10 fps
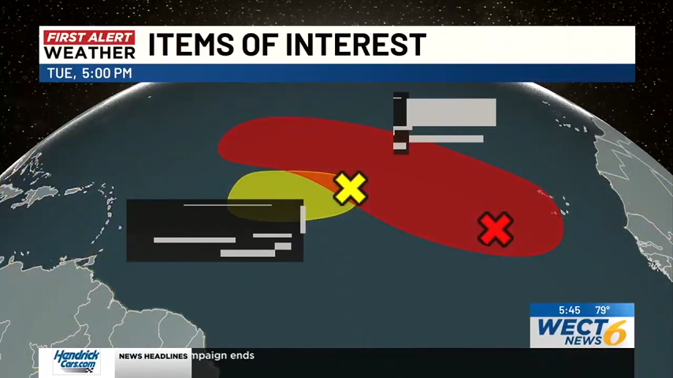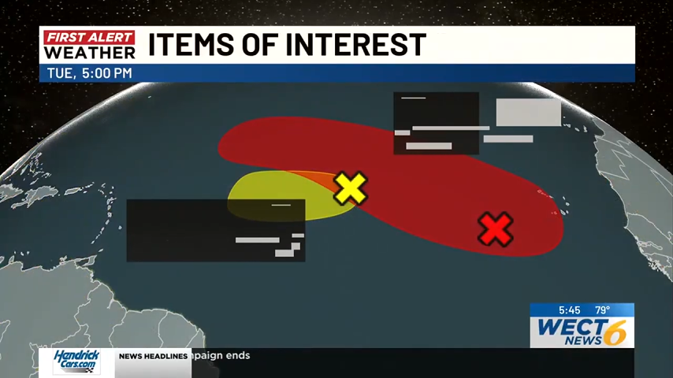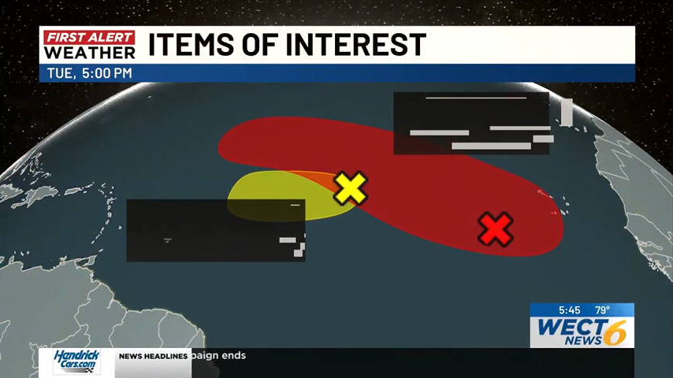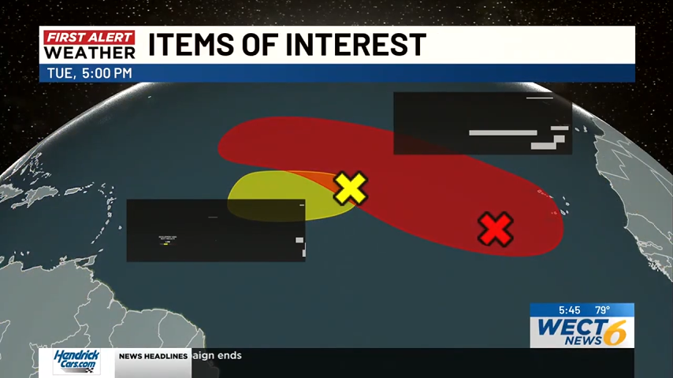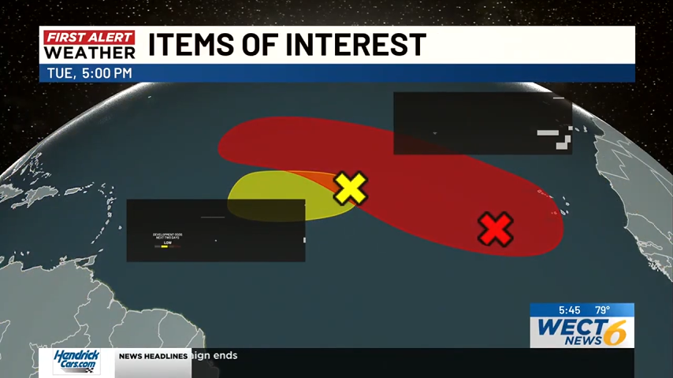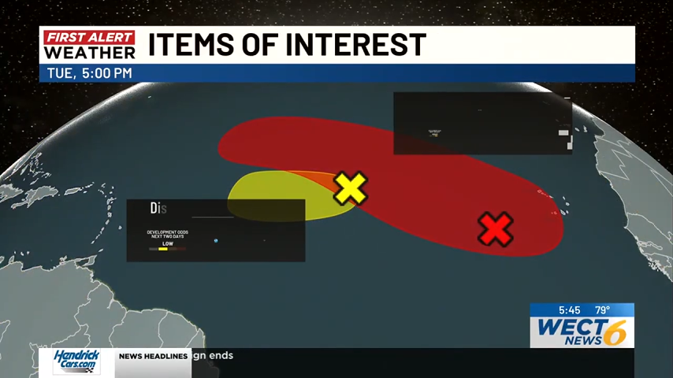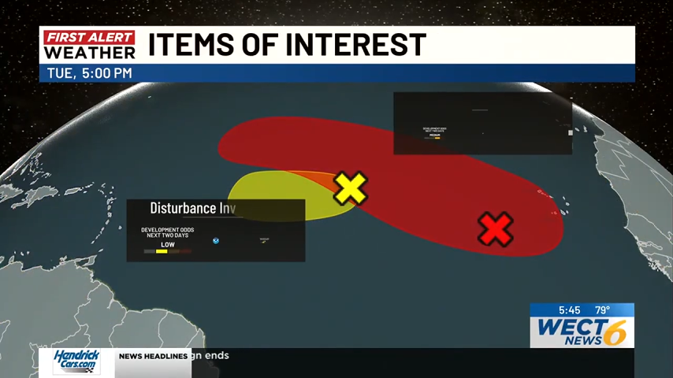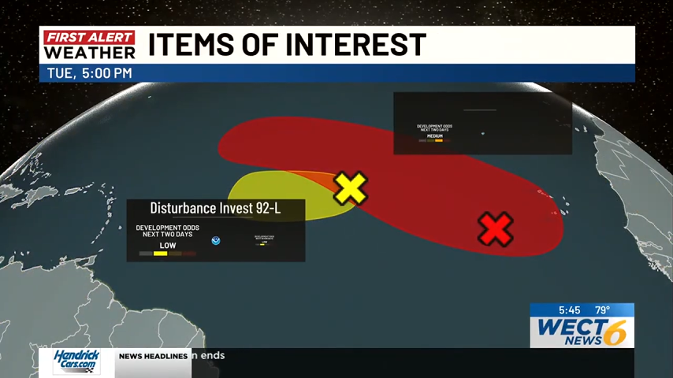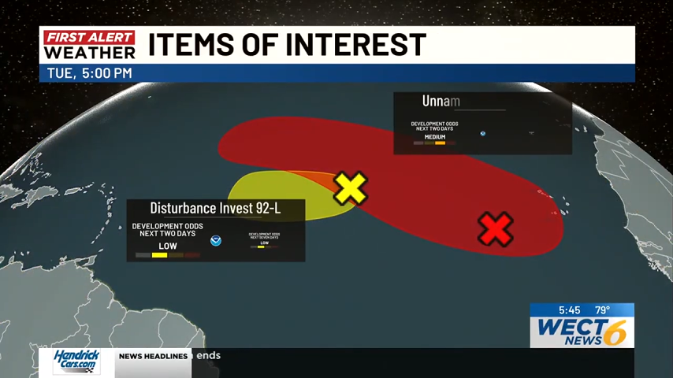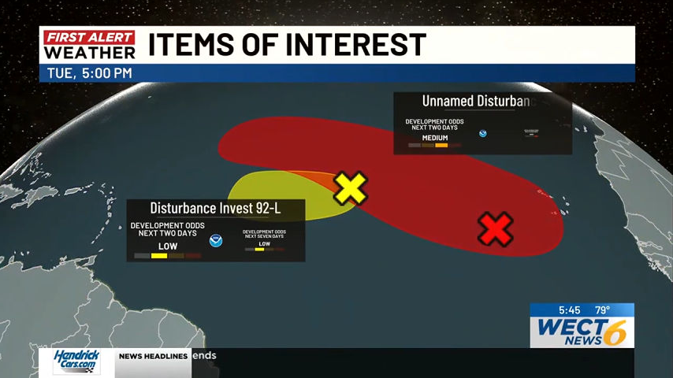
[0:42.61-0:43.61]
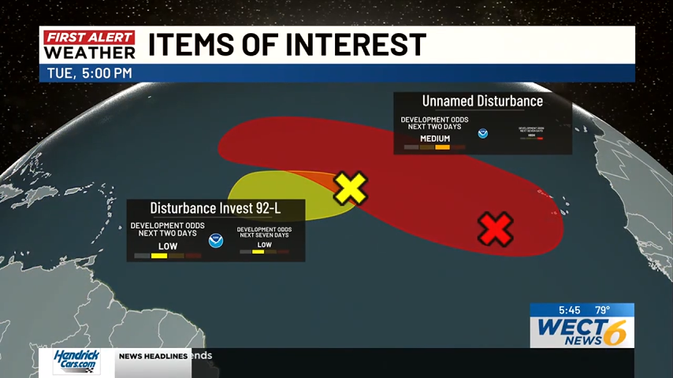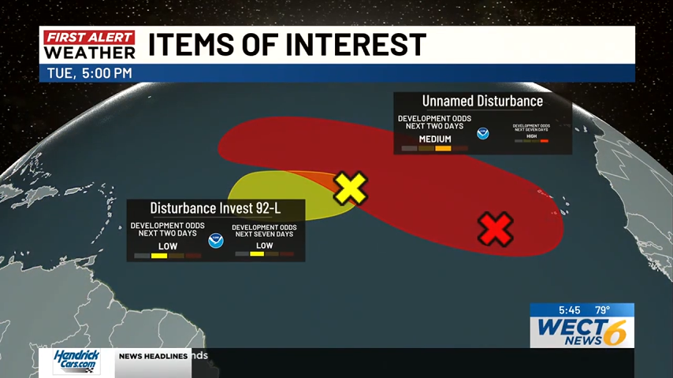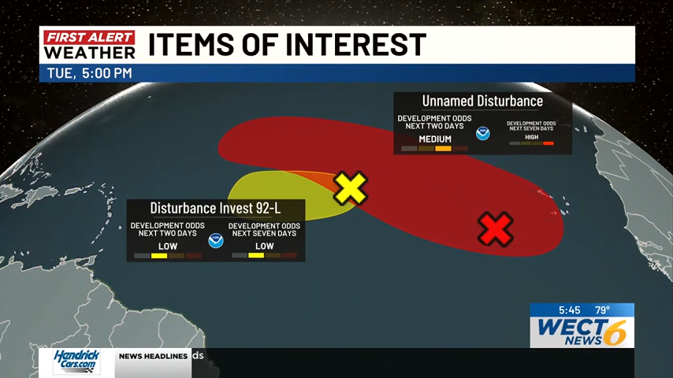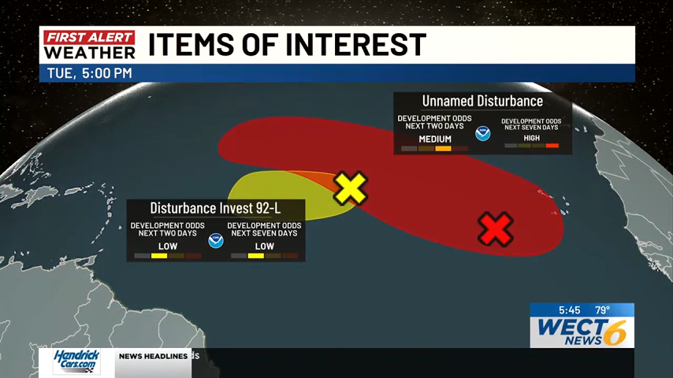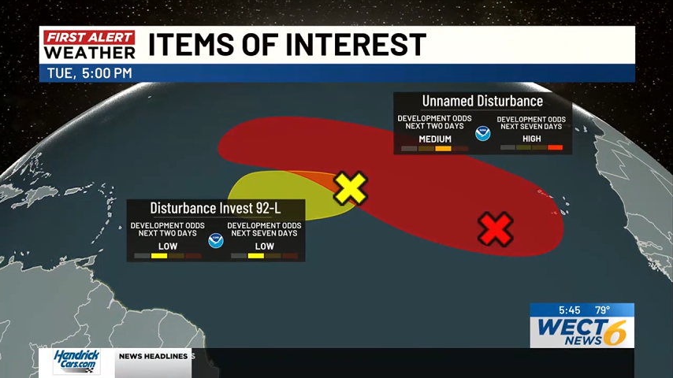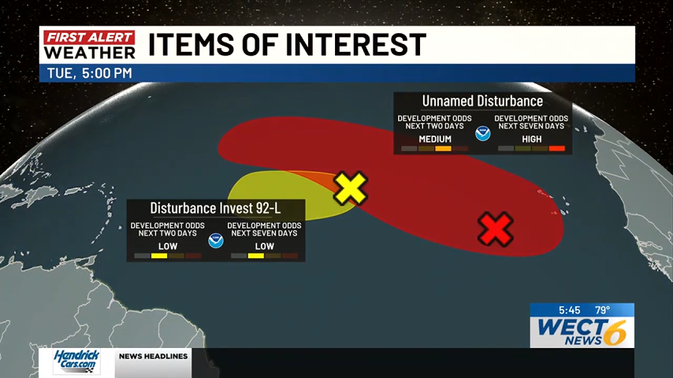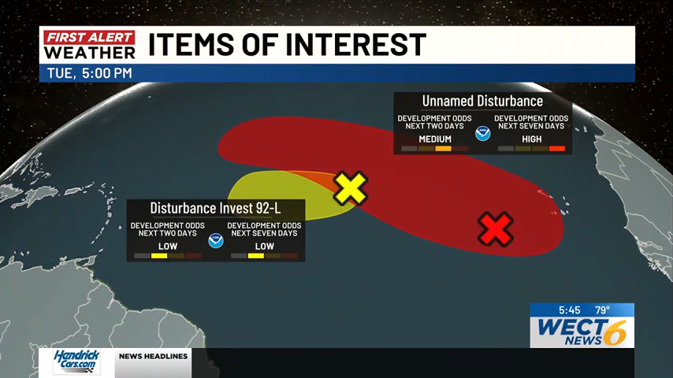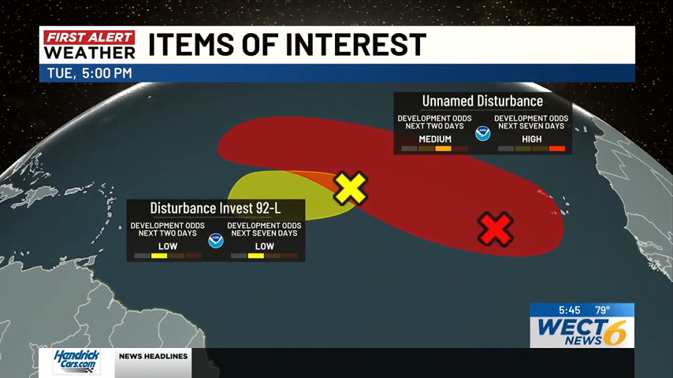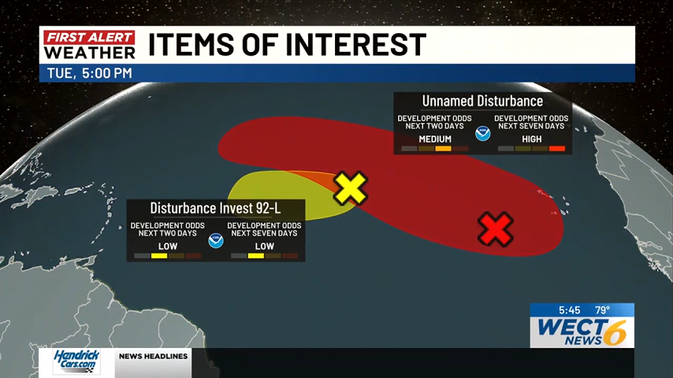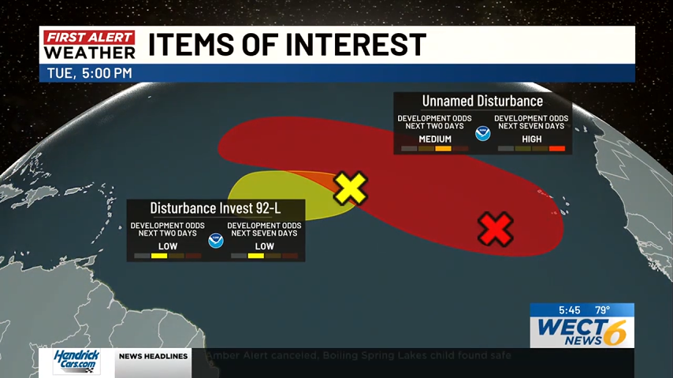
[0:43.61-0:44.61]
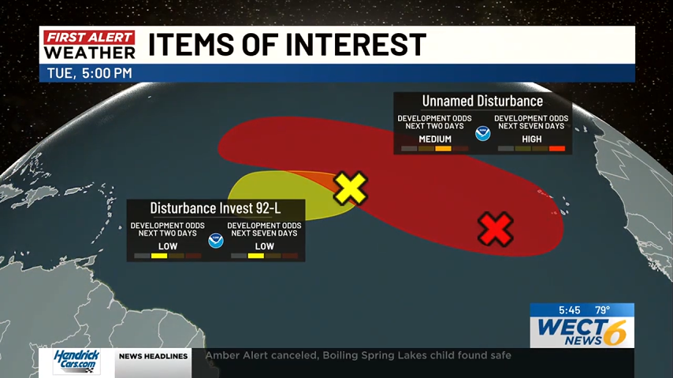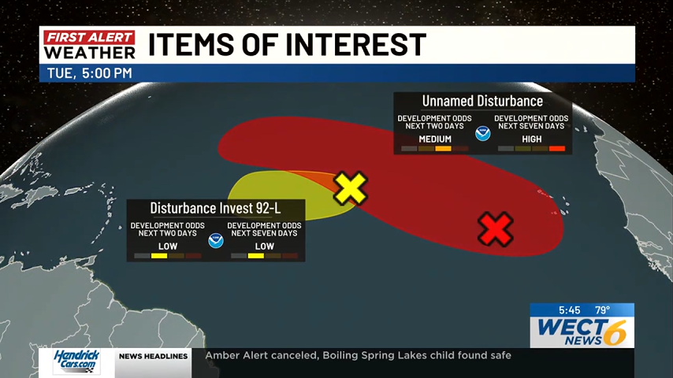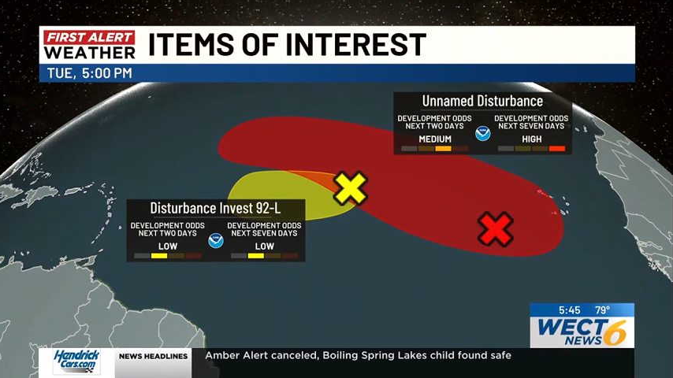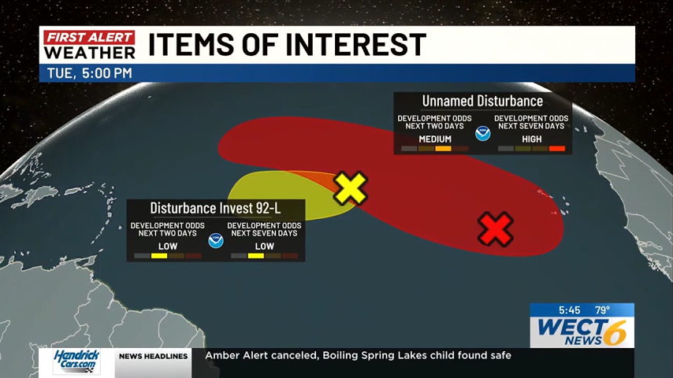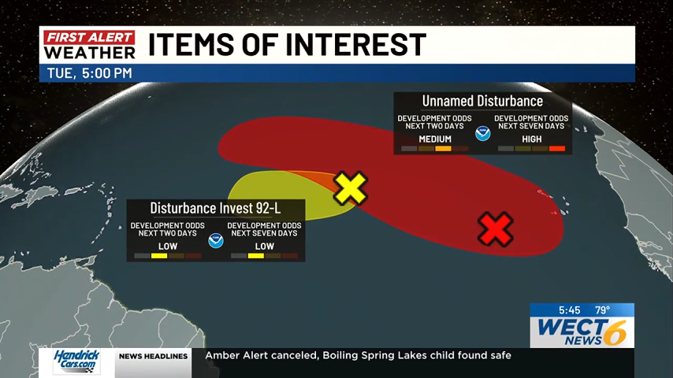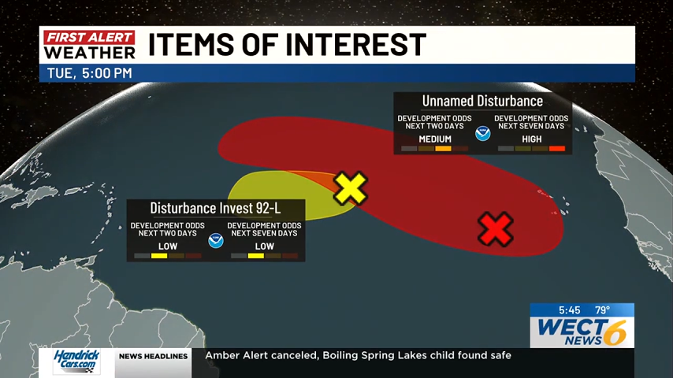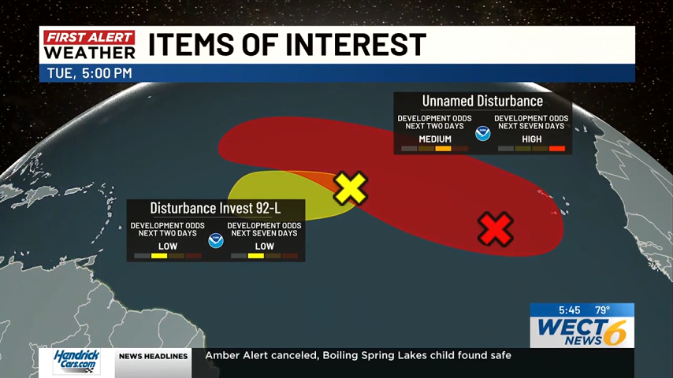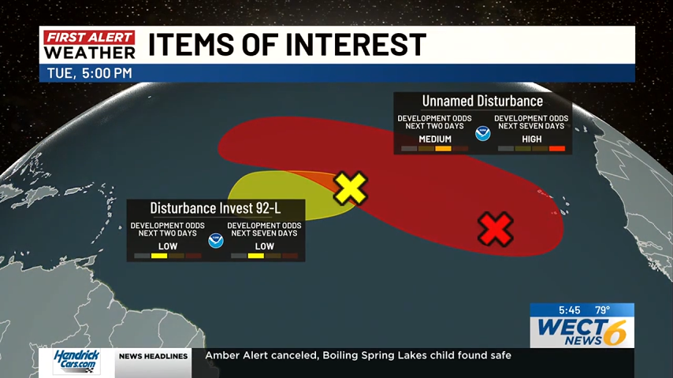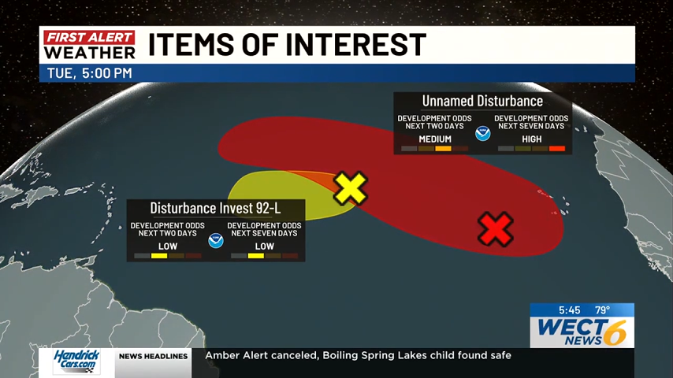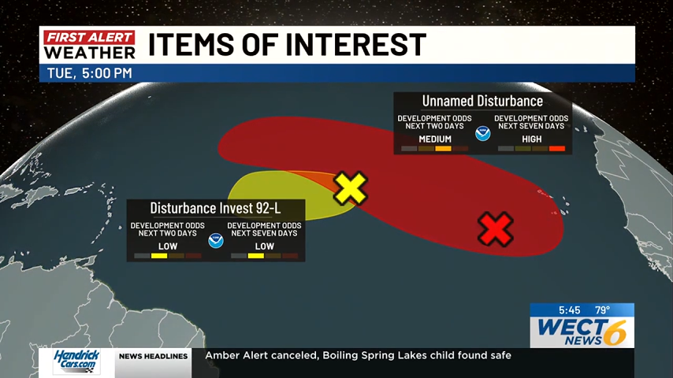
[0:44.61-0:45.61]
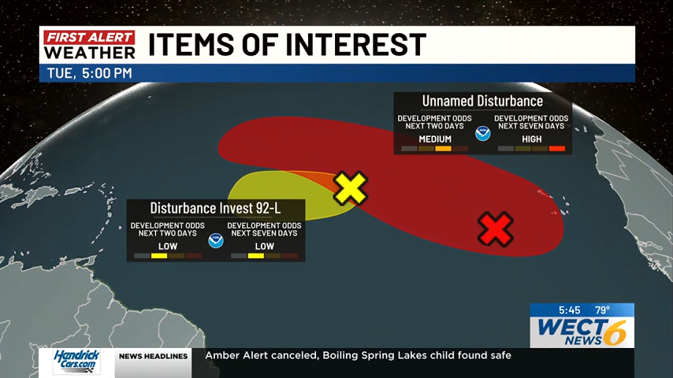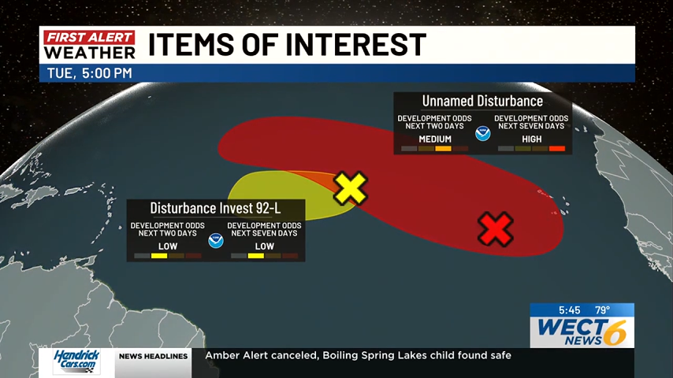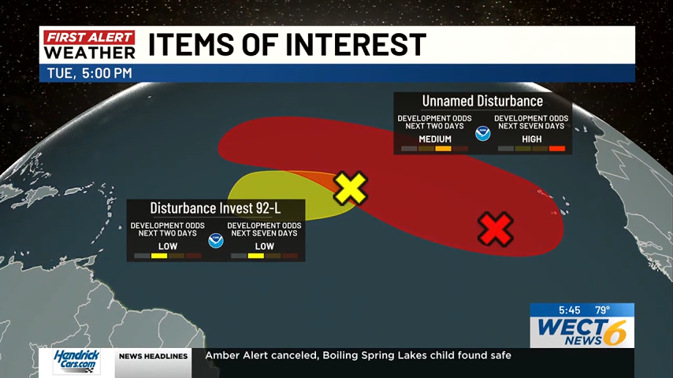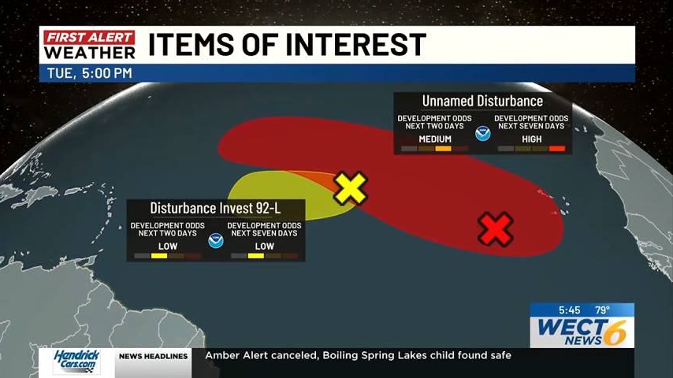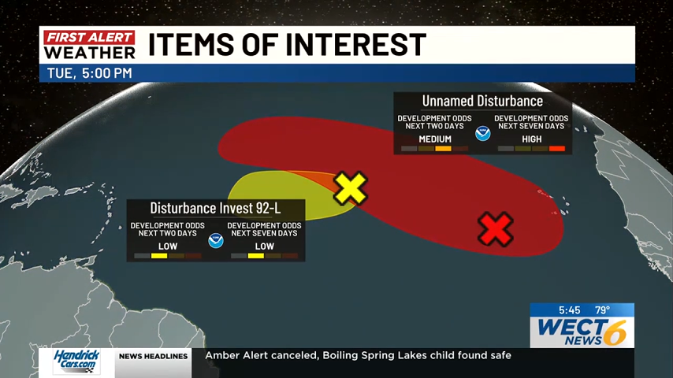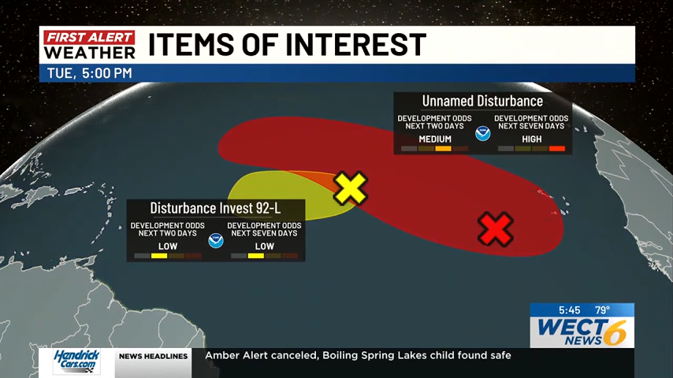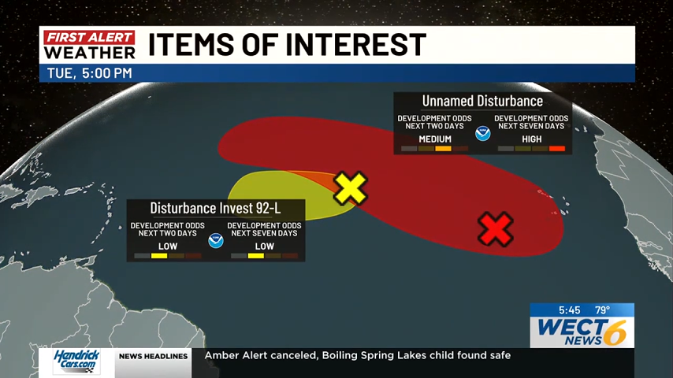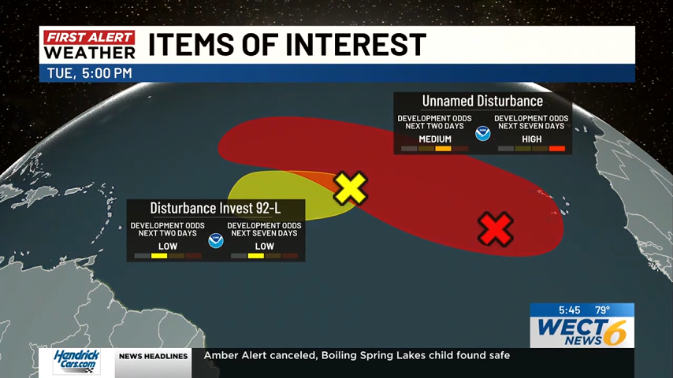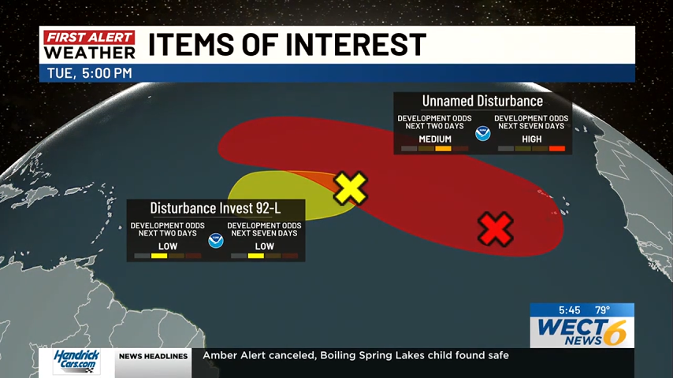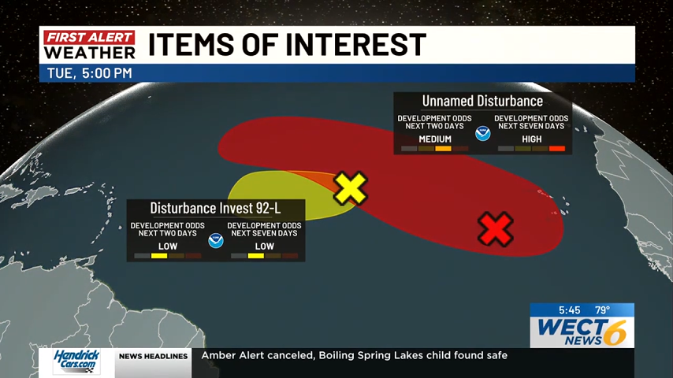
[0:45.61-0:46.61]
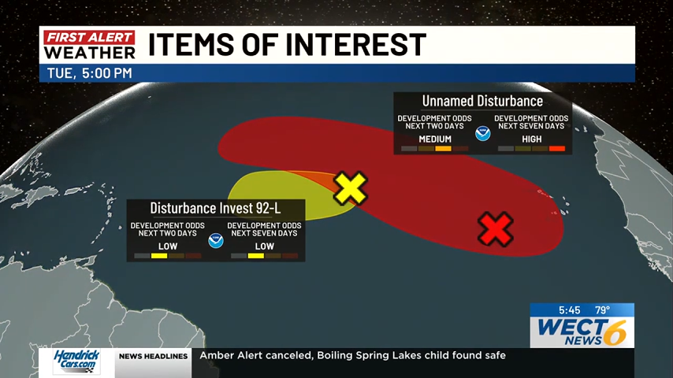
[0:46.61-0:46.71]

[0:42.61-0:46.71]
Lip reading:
[unreadable: no face in view]